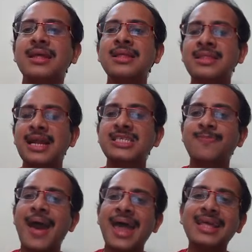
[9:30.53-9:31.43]
that is
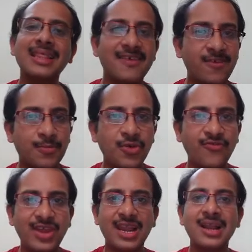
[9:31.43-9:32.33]
spanning the receptive
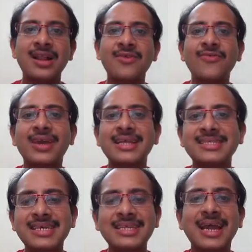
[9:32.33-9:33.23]
field, we can
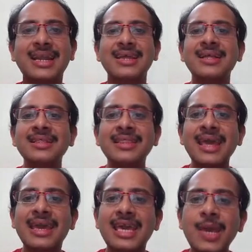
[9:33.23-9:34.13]
see that
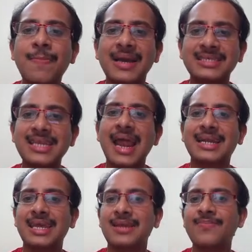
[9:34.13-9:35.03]
they keep
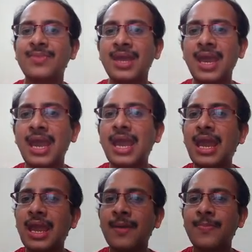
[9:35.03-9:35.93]
extracting a
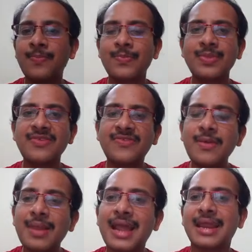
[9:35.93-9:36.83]

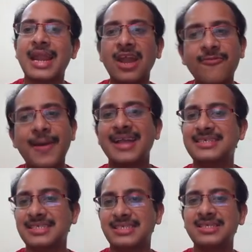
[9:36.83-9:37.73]
similar kind of
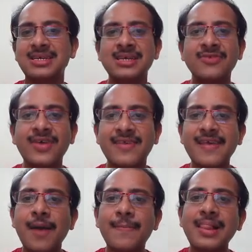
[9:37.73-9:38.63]
patches. For
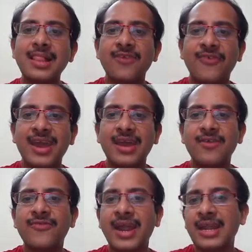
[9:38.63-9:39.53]
example, if
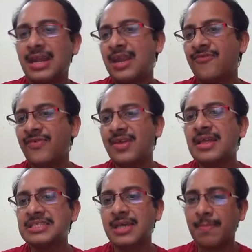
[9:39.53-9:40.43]

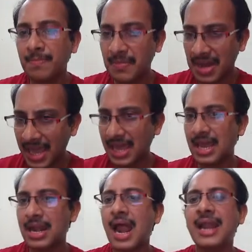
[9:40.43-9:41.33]
in some
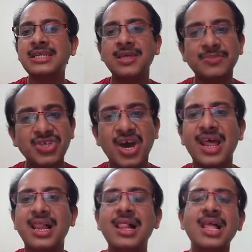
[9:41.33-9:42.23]
layer and some
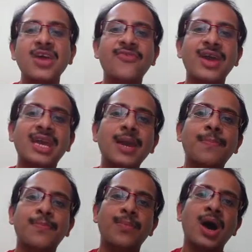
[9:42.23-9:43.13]
channel, if I
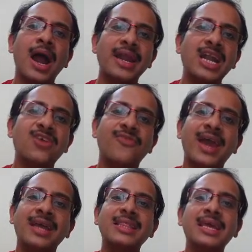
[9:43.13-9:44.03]
keep
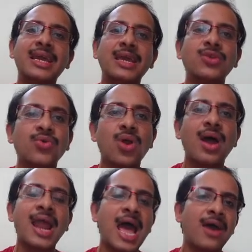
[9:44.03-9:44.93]
identifying the
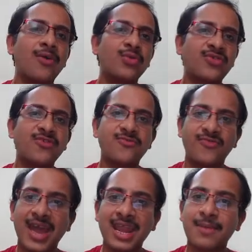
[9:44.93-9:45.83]
neuron which is
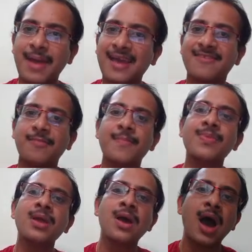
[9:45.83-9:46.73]
firing maximum
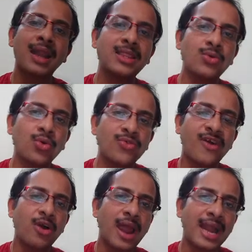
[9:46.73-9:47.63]
or whose
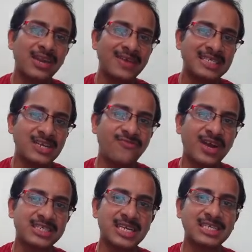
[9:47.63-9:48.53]
activation
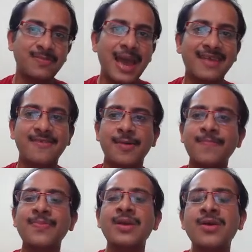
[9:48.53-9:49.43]
function is
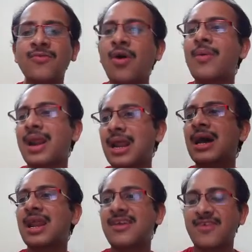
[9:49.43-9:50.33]
maximum over
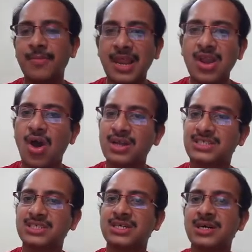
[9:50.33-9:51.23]
a reasonably large
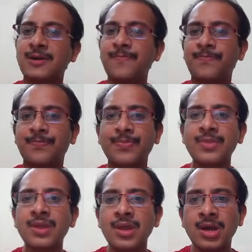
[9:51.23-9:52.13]

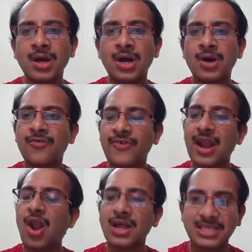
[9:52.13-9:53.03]
for
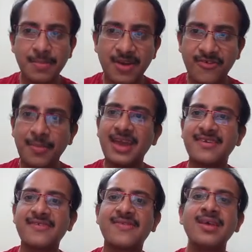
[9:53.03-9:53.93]
large number of
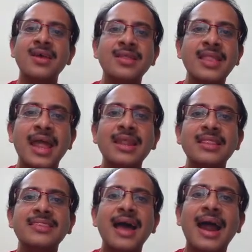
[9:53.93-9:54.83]
images,
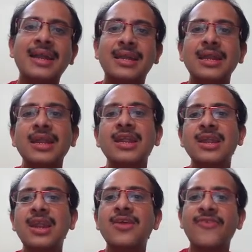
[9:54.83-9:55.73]
then that
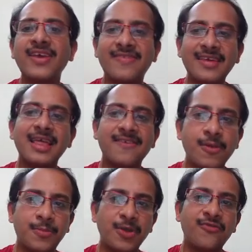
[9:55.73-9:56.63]
if I see the
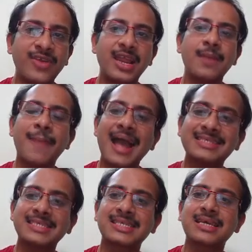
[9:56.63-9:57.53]
receptive field patches